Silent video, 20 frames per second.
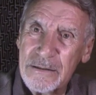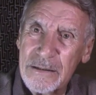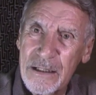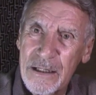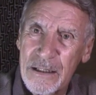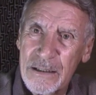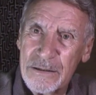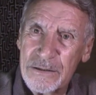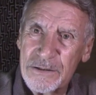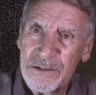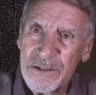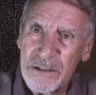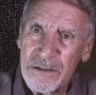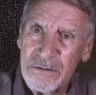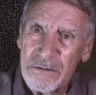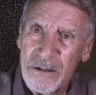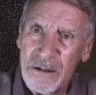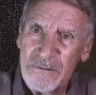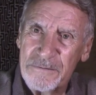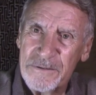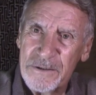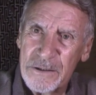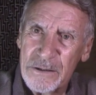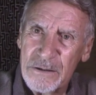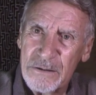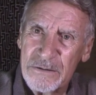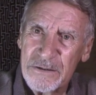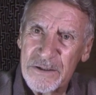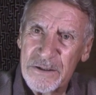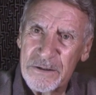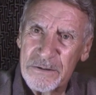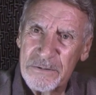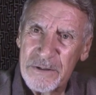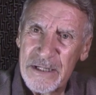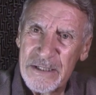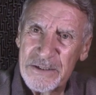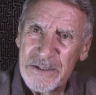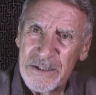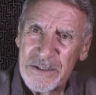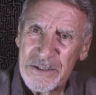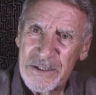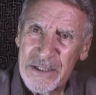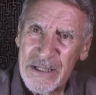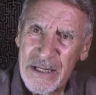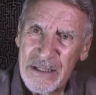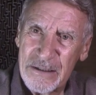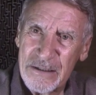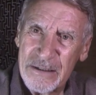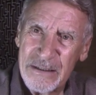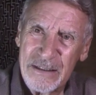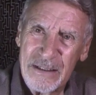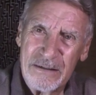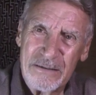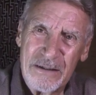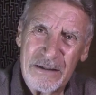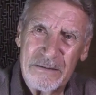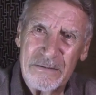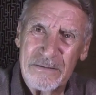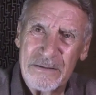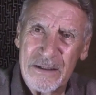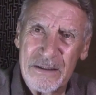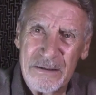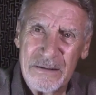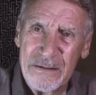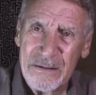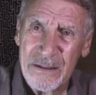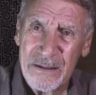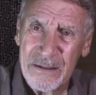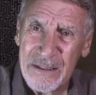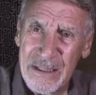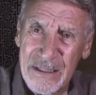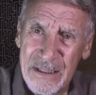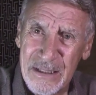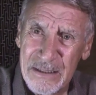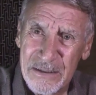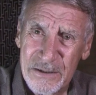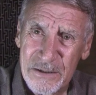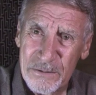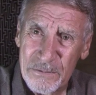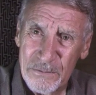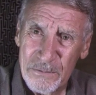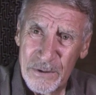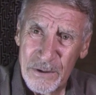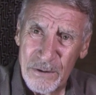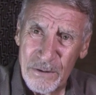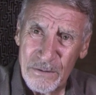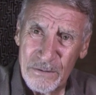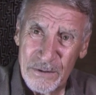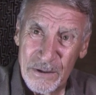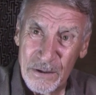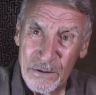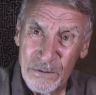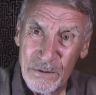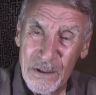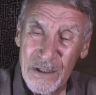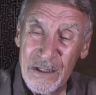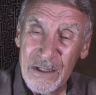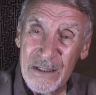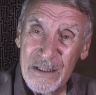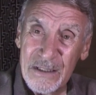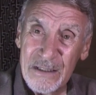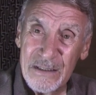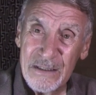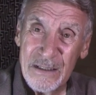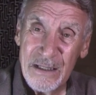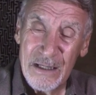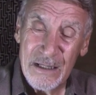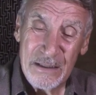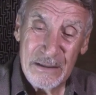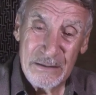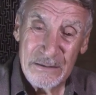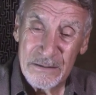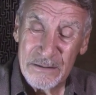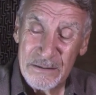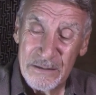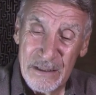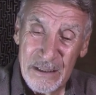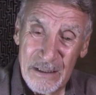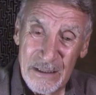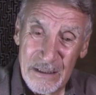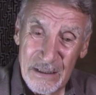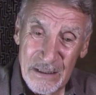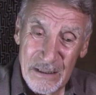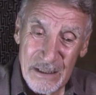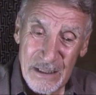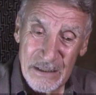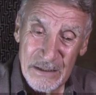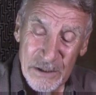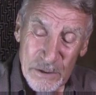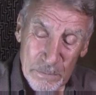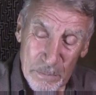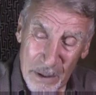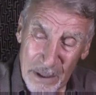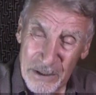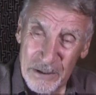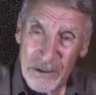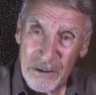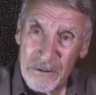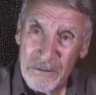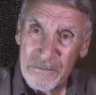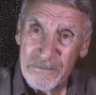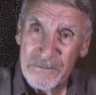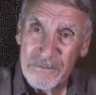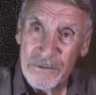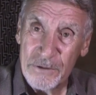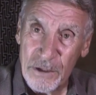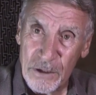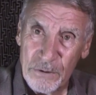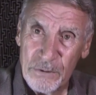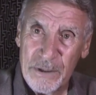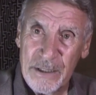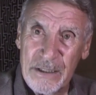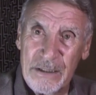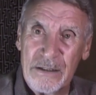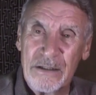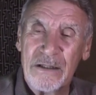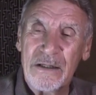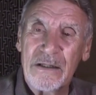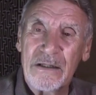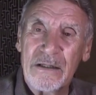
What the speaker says: And so off you go to the races again. Now the thing is that we all know, and in spite of knowing,